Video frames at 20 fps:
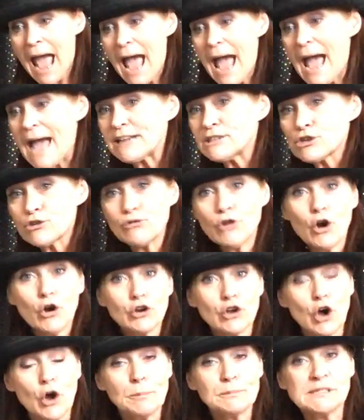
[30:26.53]
And
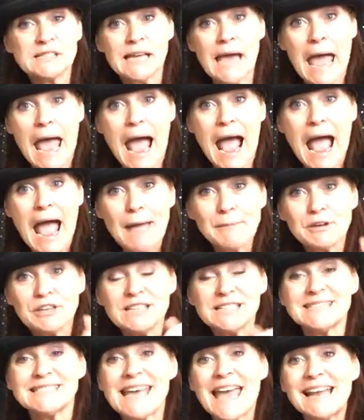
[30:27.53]
grown-ups, I'm
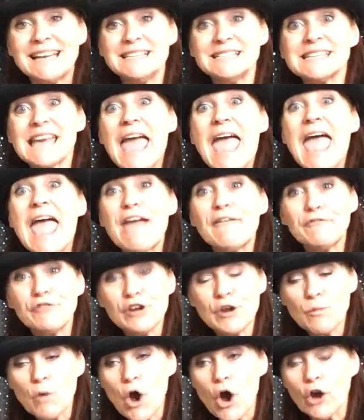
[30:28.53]
going to send
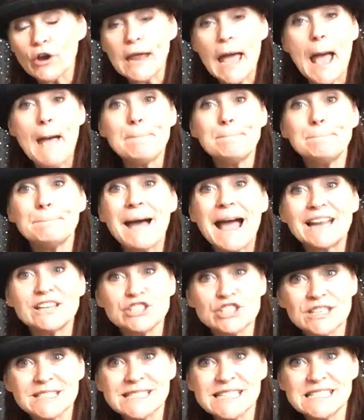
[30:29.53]
everyone a
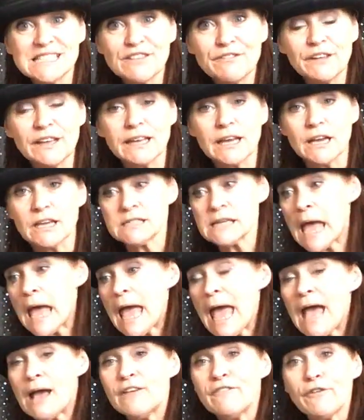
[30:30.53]
magic certificate
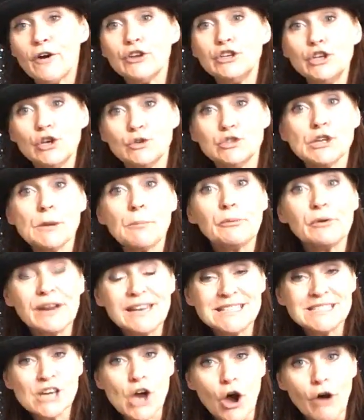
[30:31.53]
for you to
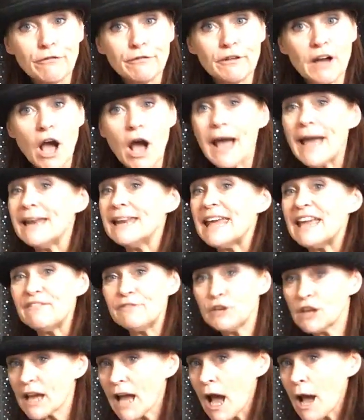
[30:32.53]
print off. And
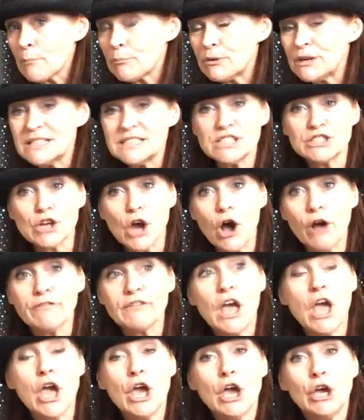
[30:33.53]
if you can't print it off,
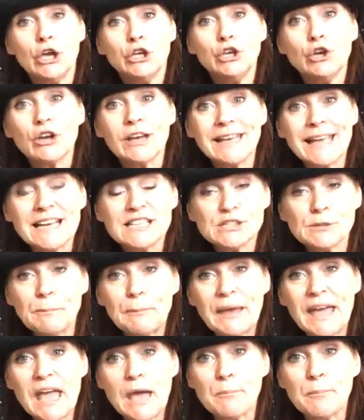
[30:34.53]
you can get some
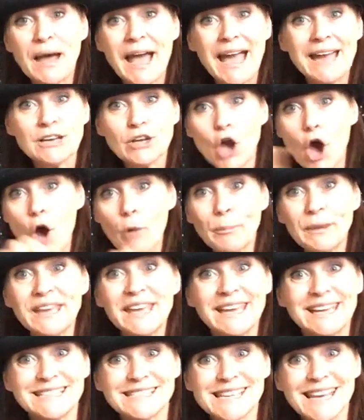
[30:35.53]
paper and copy
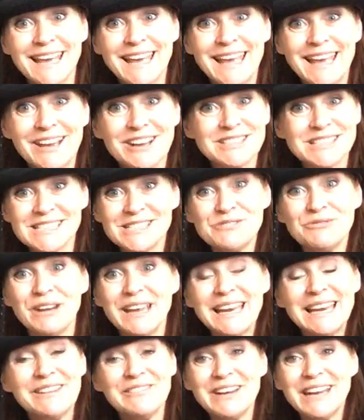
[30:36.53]
it, because it's
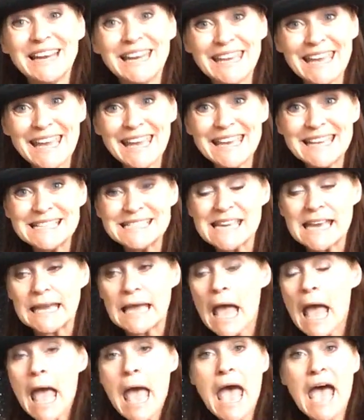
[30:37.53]
really, really
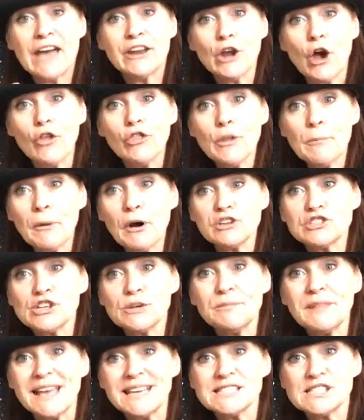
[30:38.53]
easy. And on the
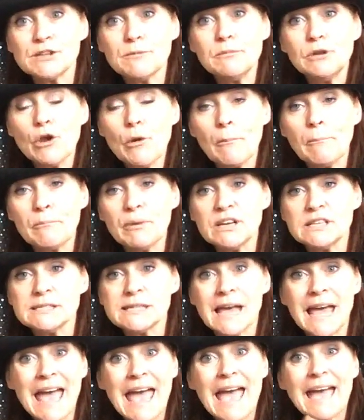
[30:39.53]
bottom, there's some
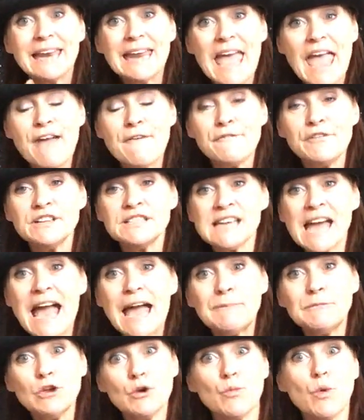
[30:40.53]
numbers. And every
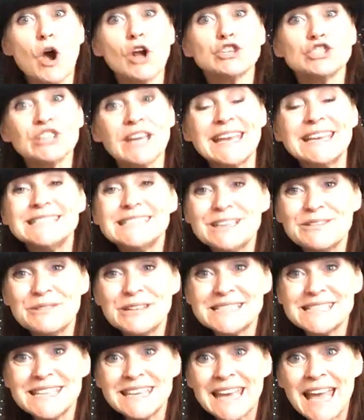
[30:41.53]
time you watch Izzy
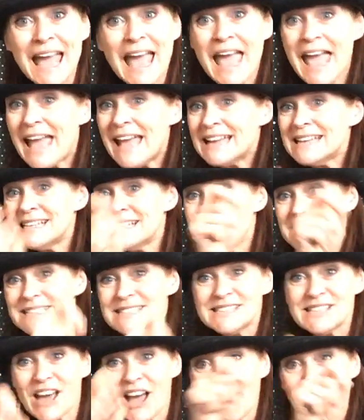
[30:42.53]
Wizzy,
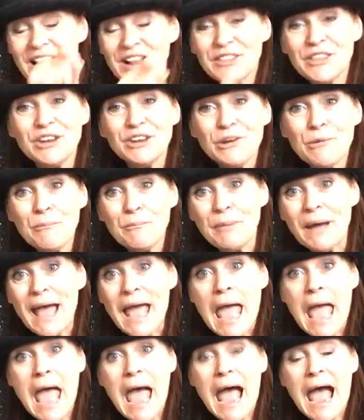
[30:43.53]
circle the number
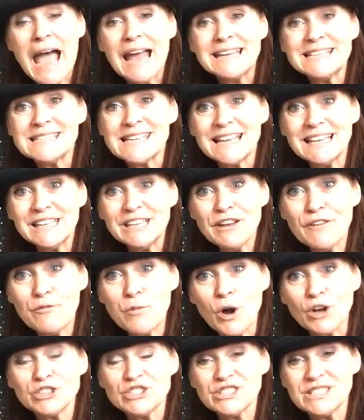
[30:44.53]
until you've
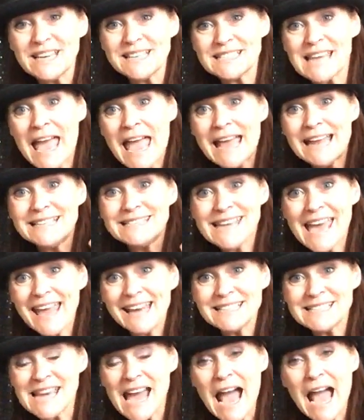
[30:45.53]
watched it 10
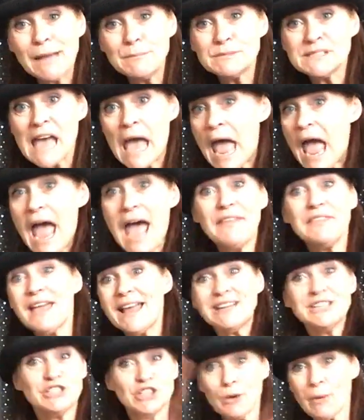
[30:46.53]
times and
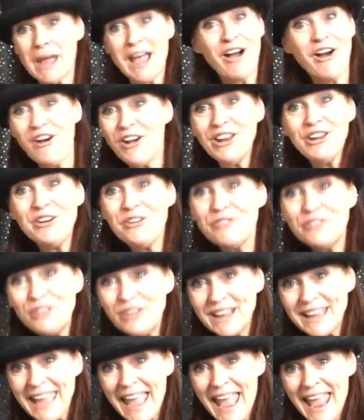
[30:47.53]
then do it all over
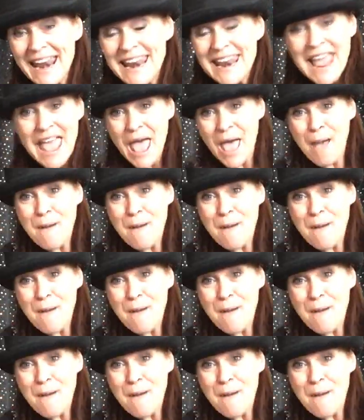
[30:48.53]
again.